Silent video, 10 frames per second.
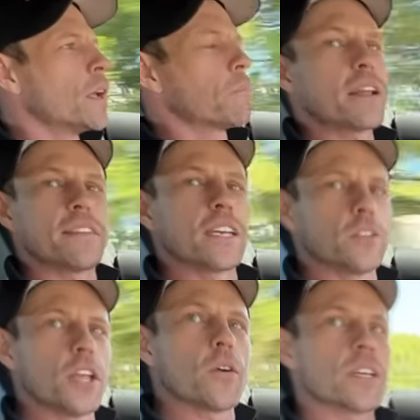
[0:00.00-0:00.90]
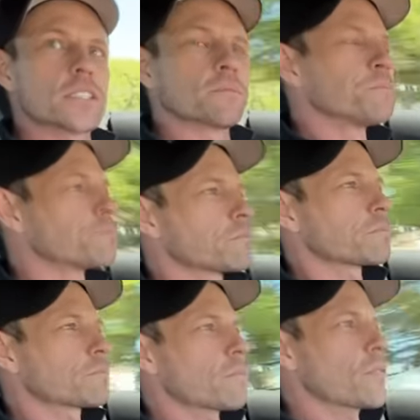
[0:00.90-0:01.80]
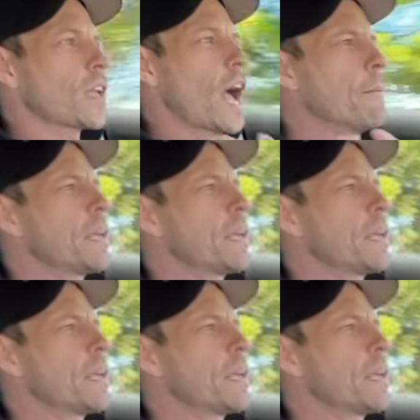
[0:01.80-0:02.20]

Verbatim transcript: But I think you'll notice I'm